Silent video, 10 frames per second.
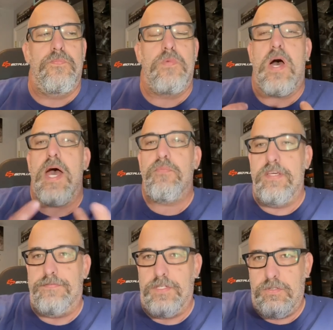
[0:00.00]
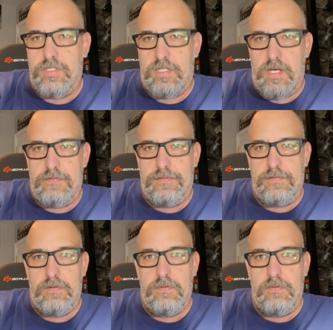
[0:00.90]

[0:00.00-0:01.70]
I review stuff.